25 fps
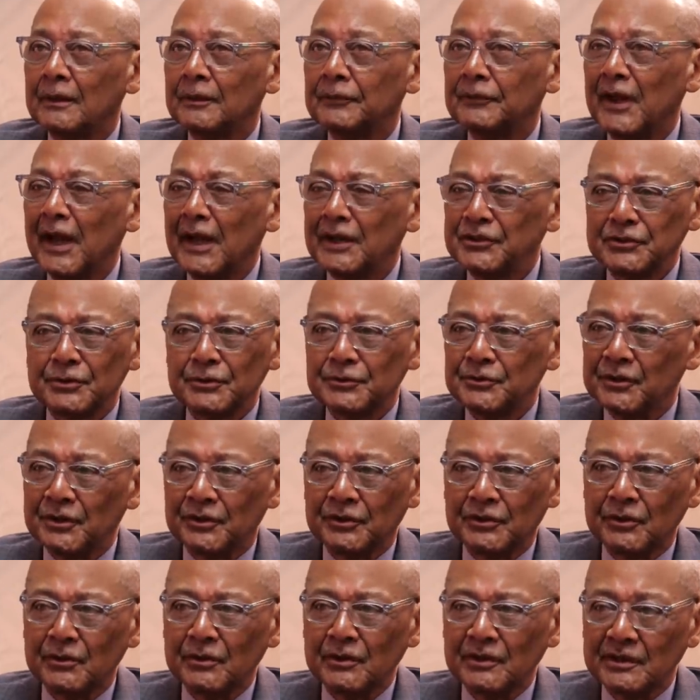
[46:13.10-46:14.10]
national
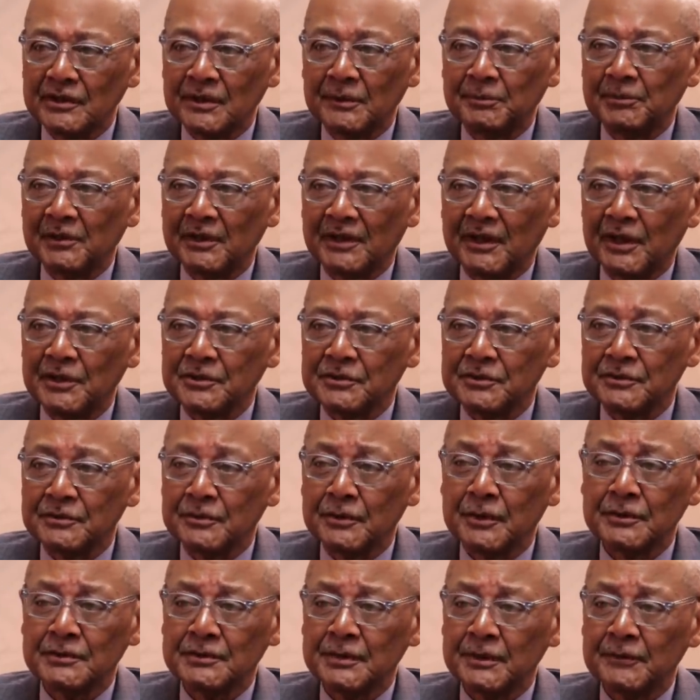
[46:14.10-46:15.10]
security implications,
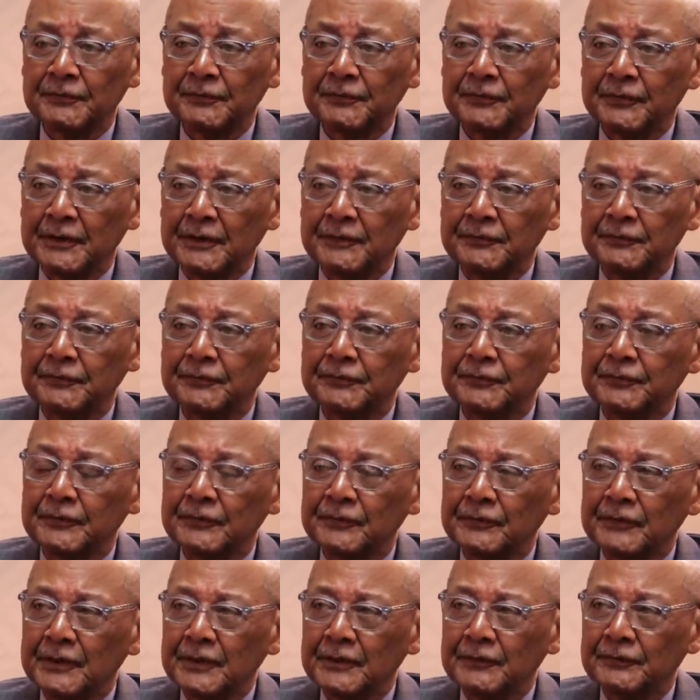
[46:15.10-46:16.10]
because if
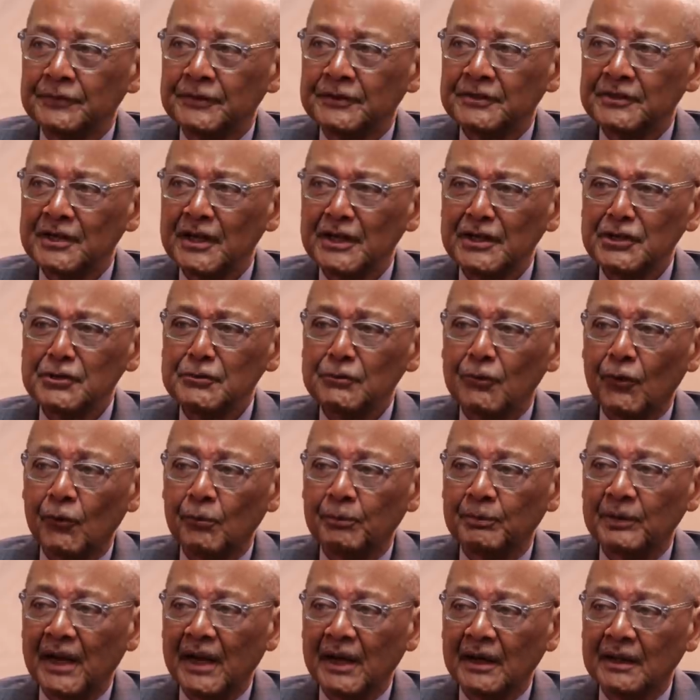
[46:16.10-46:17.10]
a
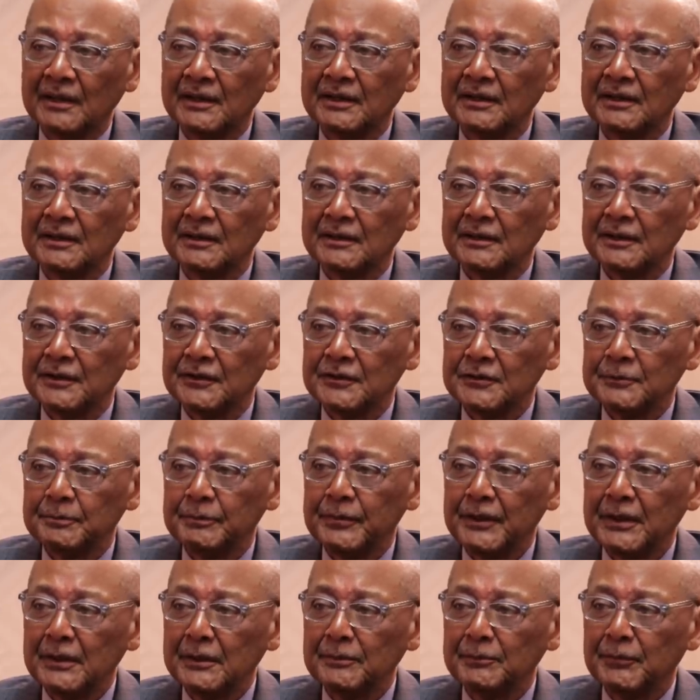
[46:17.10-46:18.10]
10-year-old black kid is
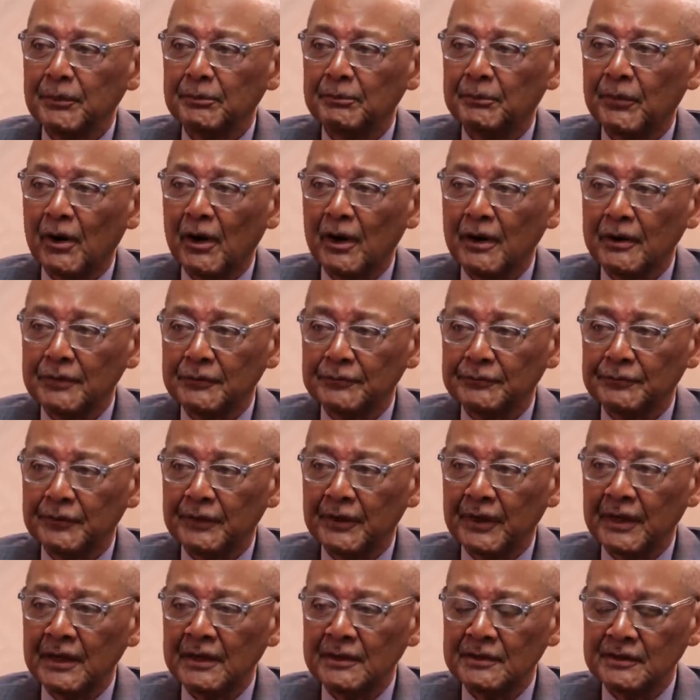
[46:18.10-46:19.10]
being bombarded
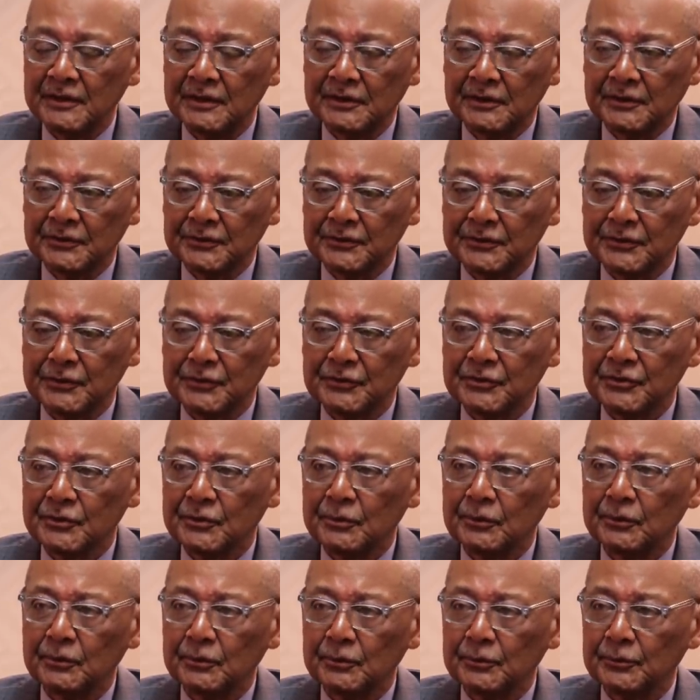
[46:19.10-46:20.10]
for 8 years in
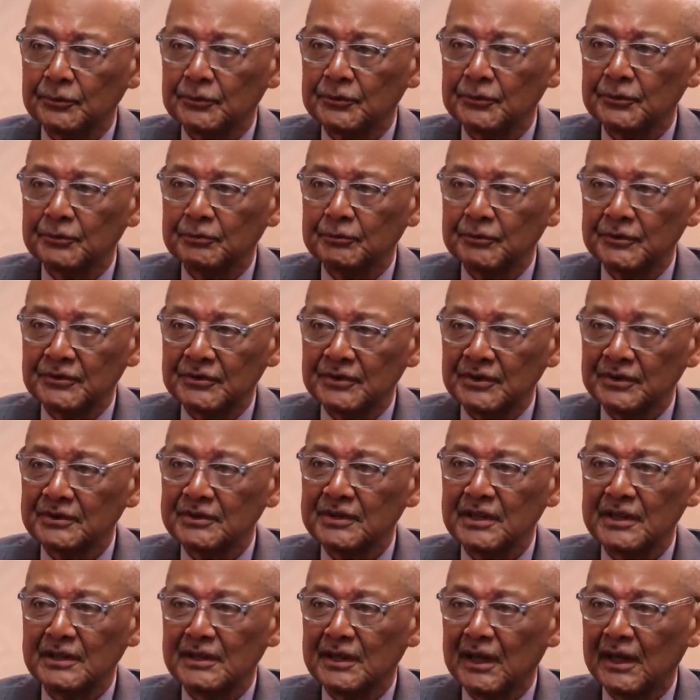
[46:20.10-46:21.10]
schools with
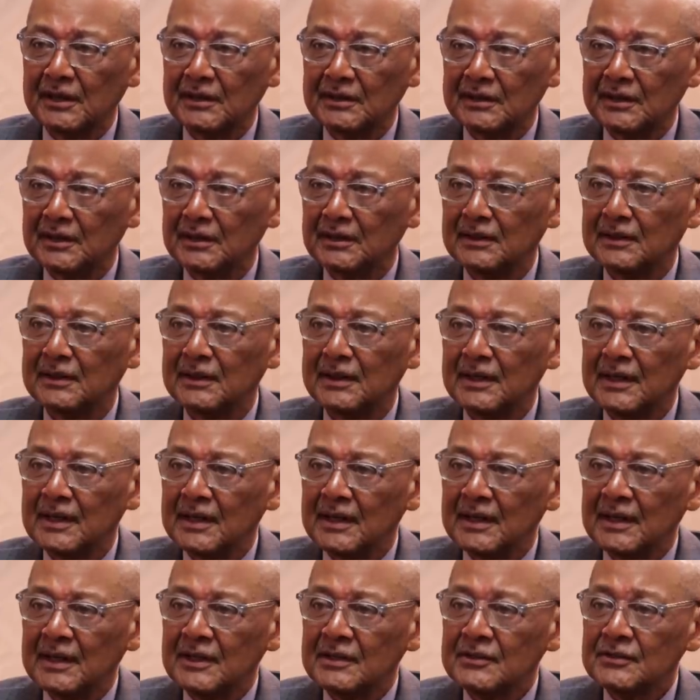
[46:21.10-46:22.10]
1619,
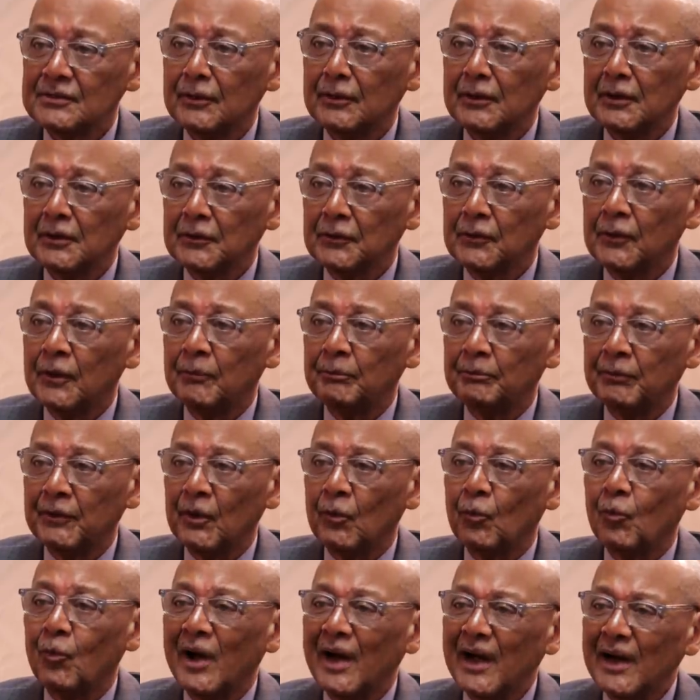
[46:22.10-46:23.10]
he's going to grow up
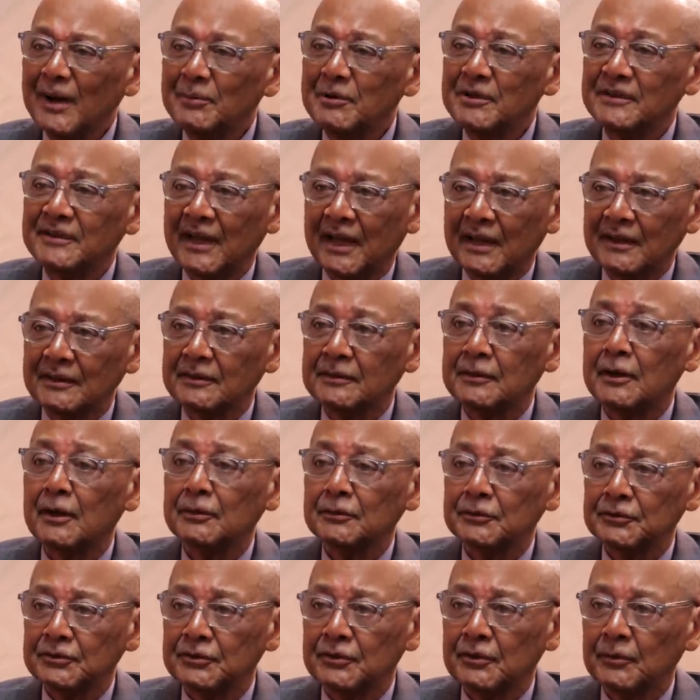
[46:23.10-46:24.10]
bitter. Why would that
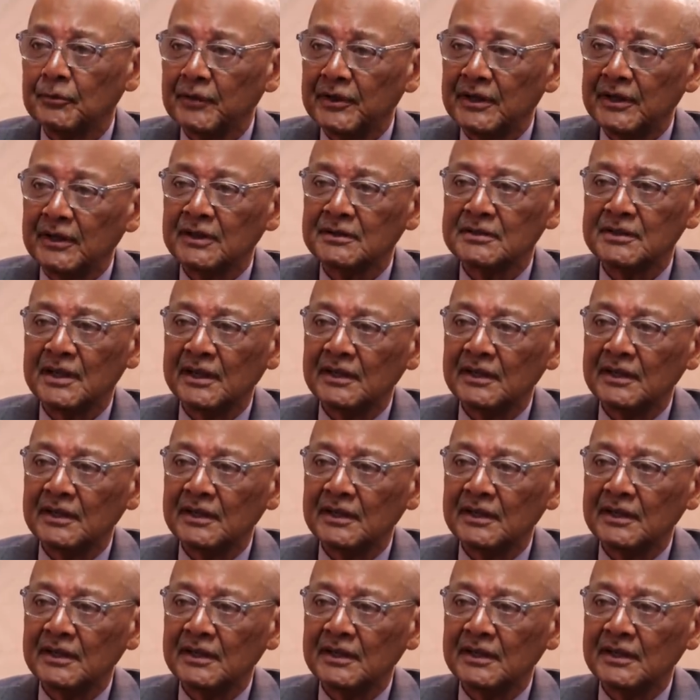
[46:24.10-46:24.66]
youngster, when he gets